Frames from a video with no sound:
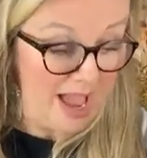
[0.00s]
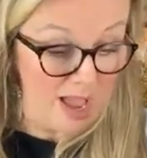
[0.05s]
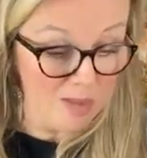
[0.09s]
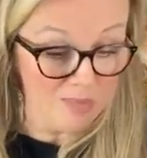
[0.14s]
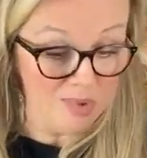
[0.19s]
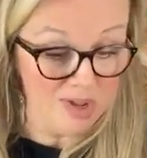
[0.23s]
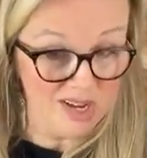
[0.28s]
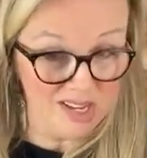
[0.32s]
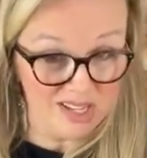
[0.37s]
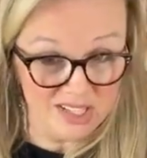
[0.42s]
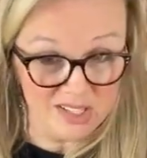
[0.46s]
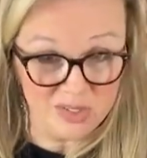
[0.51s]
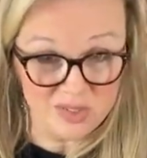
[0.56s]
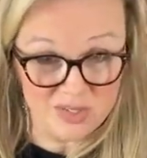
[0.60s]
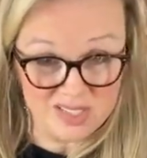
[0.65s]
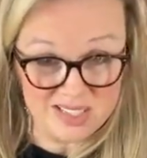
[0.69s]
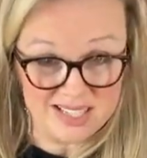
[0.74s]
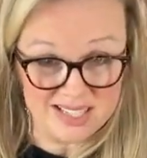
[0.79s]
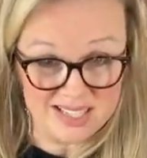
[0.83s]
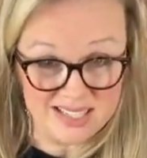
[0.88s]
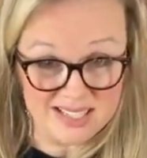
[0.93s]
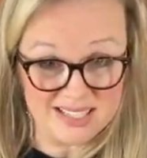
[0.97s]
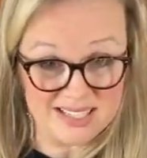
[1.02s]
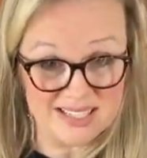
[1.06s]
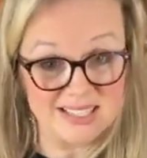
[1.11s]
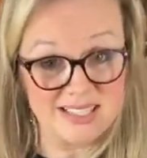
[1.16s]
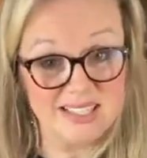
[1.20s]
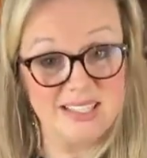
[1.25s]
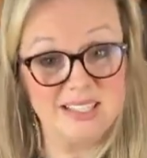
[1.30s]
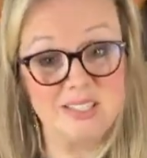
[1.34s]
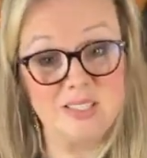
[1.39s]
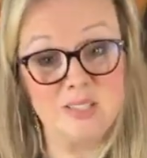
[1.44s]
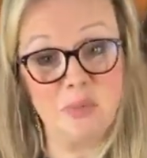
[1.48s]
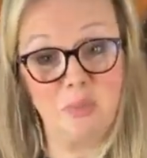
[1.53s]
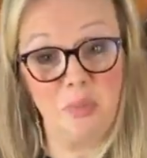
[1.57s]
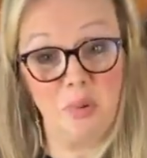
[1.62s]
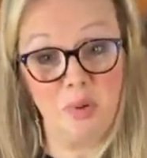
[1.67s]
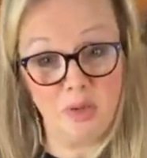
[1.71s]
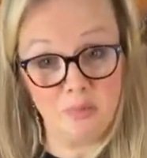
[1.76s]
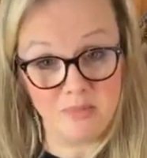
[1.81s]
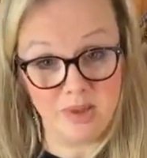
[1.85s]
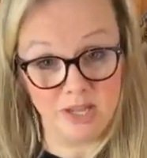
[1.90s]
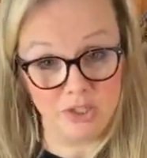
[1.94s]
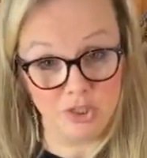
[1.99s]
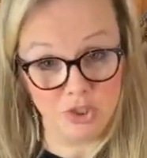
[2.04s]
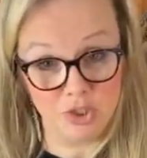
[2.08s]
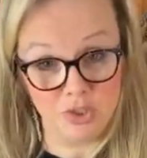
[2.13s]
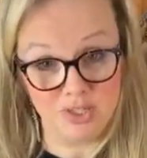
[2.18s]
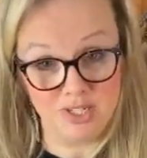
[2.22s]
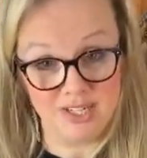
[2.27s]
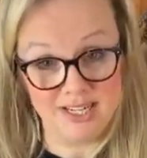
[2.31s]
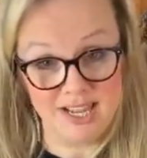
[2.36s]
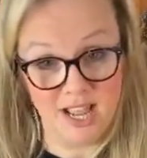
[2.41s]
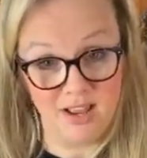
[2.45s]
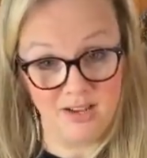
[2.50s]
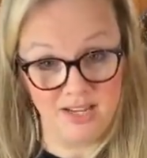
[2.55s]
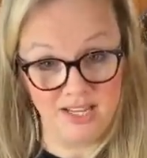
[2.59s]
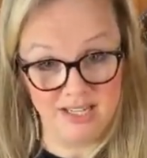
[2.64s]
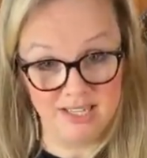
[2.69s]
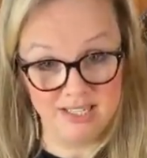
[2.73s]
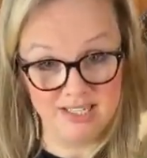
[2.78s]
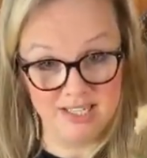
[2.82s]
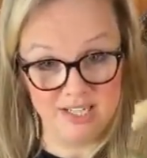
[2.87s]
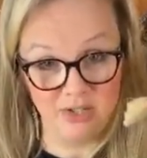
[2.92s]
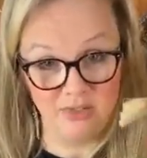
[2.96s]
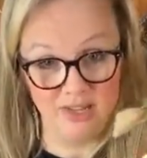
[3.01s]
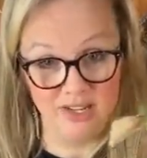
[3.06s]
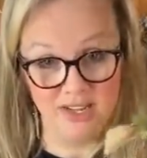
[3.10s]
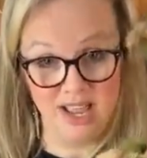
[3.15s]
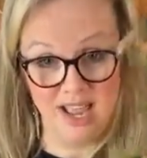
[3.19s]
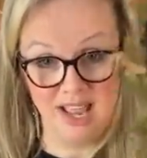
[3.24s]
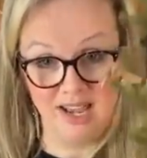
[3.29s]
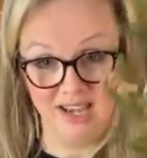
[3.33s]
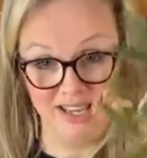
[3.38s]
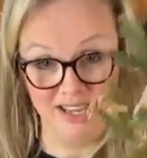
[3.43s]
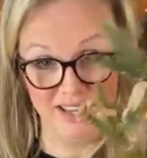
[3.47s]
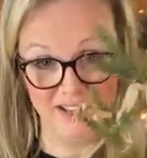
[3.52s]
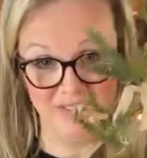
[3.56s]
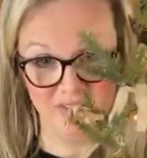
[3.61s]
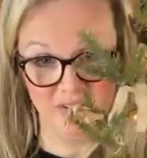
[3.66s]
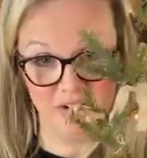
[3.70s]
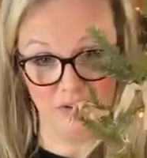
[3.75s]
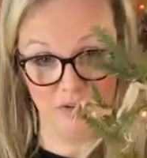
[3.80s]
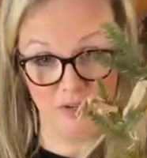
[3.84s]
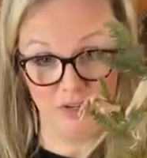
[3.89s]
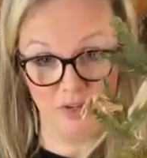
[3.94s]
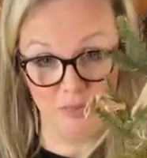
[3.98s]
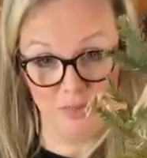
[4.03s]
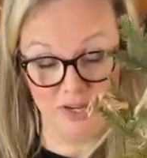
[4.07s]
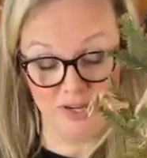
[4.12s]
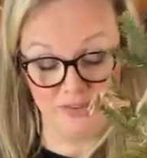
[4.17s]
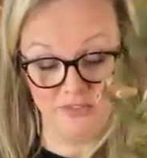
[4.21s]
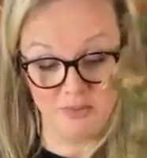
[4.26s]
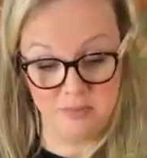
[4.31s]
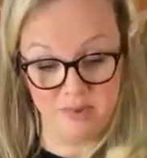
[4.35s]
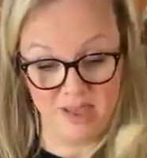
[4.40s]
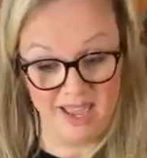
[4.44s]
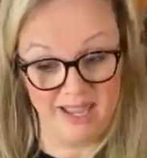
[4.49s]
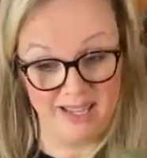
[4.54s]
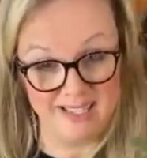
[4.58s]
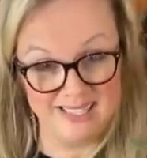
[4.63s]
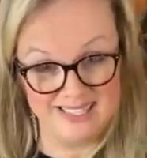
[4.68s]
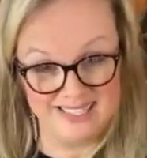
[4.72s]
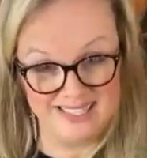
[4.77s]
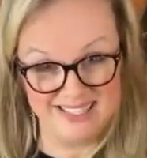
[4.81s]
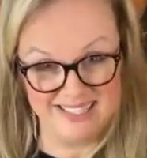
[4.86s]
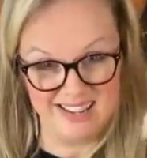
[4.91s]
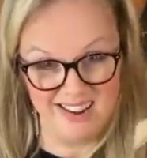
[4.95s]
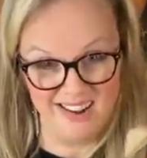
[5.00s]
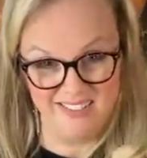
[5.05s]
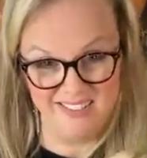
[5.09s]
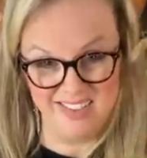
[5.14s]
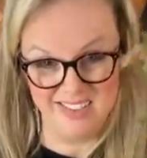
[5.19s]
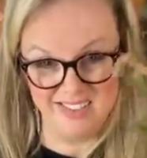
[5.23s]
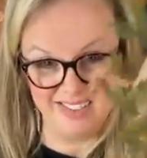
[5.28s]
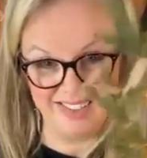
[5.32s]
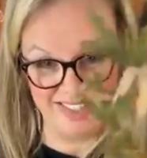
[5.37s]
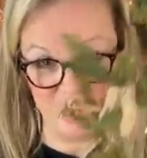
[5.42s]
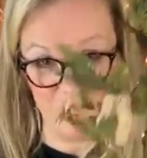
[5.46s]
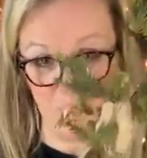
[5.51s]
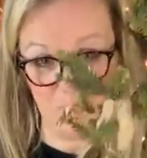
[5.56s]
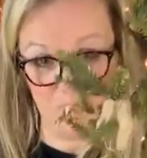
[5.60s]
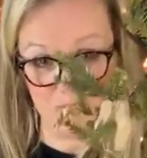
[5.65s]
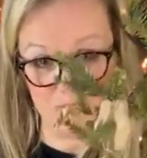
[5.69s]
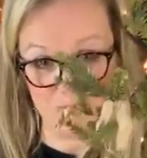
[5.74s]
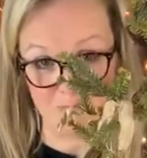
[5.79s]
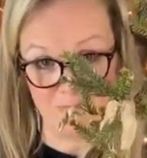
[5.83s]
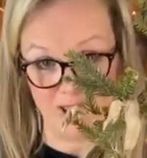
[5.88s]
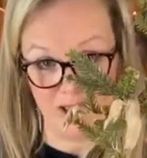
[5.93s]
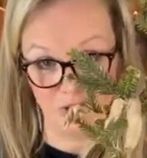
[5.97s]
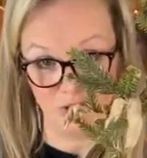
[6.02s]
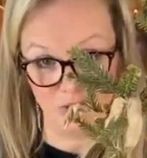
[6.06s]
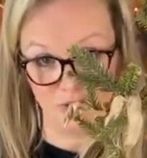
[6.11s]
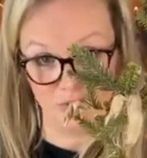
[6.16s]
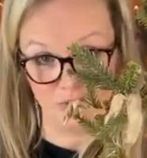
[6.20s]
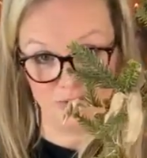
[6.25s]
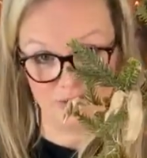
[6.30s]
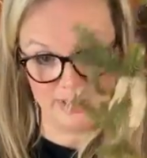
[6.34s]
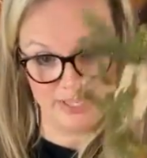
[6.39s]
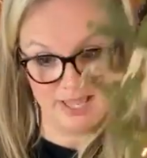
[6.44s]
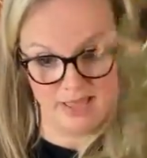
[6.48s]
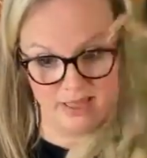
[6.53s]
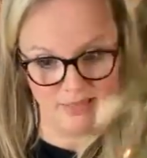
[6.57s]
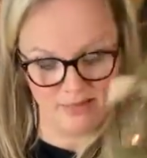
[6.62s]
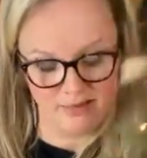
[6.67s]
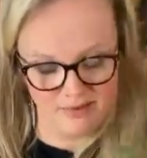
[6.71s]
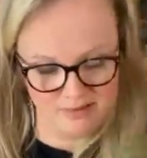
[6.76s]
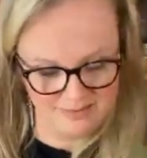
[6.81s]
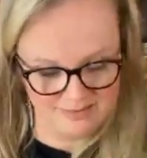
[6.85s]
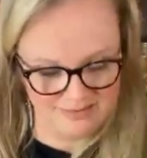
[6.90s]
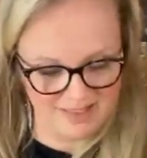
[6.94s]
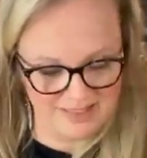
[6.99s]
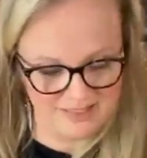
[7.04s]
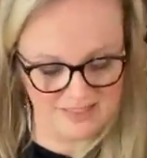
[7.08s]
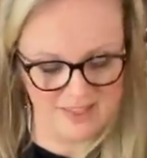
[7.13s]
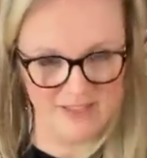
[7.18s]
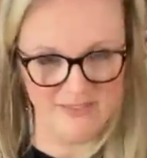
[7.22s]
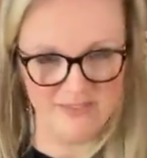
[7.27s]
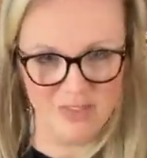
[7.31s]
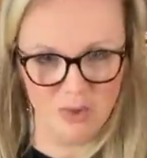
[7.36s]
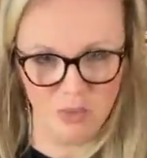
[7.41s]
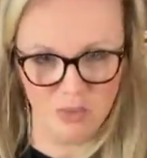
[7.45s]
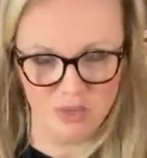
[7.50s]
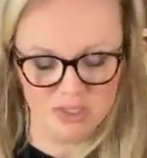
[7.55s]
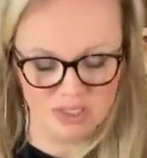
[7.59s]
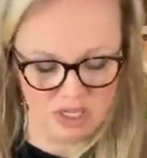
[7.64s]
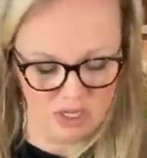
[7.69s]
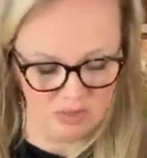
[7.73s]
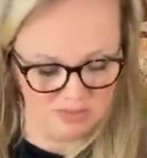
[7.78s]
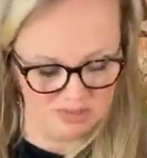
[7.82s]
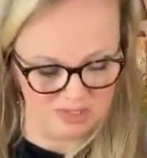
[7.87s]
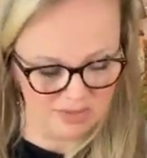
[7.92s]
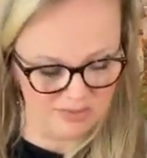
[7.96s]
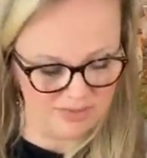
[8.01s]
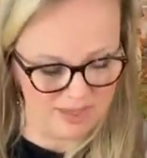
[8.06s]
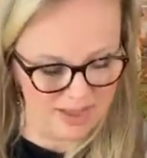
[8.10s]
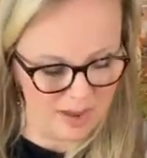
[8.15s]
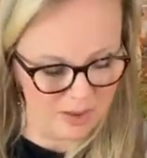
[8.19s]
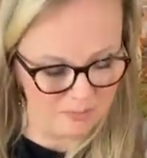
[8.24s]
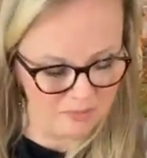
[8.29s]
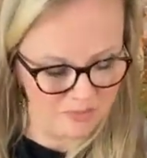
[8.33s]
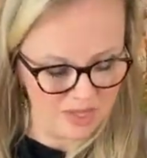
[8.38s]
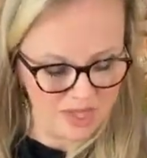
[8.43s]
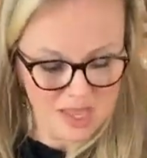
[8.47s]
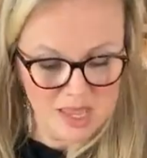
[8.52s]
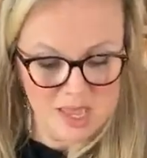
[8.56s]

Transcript: I'm going to use this to put my tree down into to kind of give it a little bit of a base. Aren't those colors magical together? Love the wood tones on that.